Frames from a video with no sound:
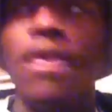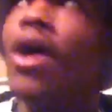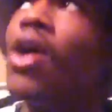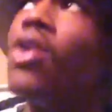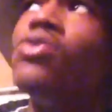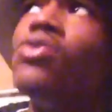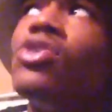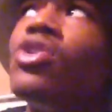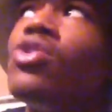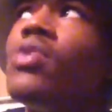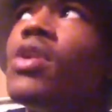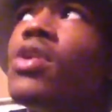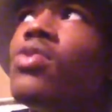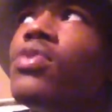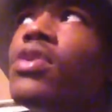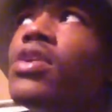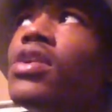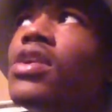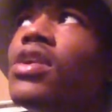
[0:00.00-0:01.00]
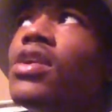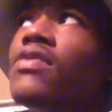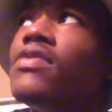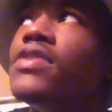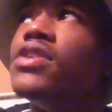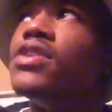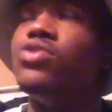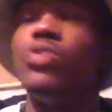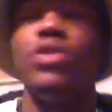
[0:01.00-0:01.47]
don't know what real
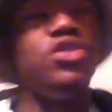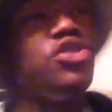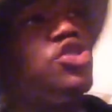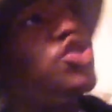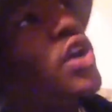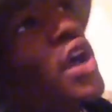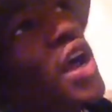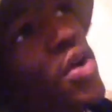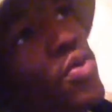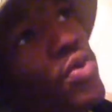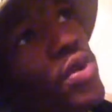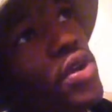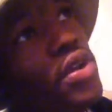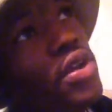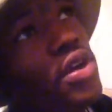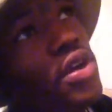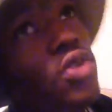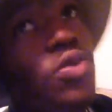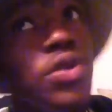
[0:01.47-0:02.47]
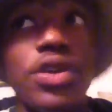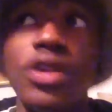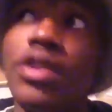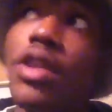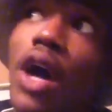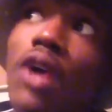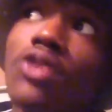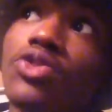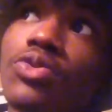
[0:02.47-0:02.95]
love is, when you try real love, when you
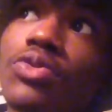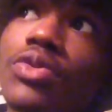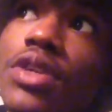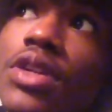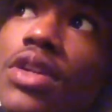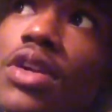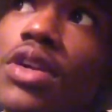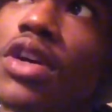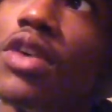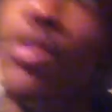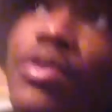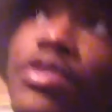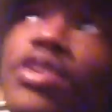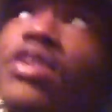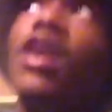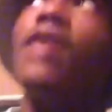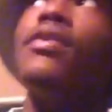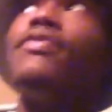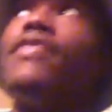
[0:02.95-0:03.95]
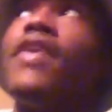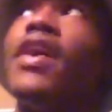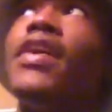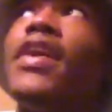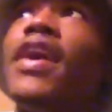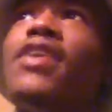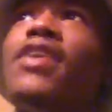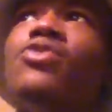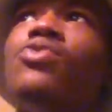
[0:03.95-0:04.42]
thought you was in love, when you come to
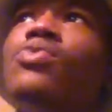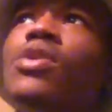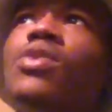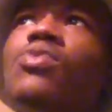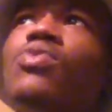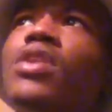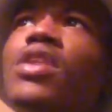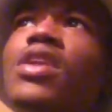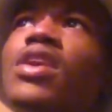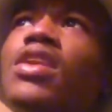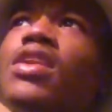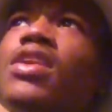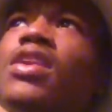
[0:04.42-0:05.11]
find out you weren't really in